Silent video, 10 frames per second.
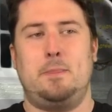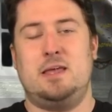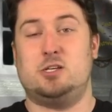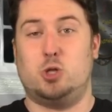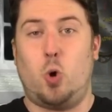
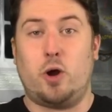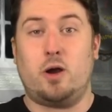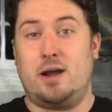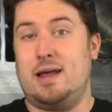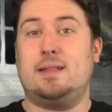He's a
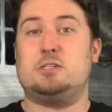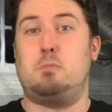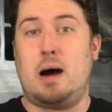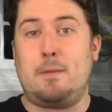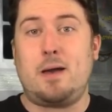lawyer and he got this
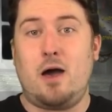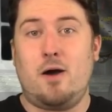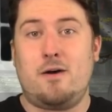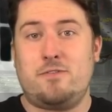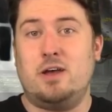mob guy
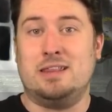off,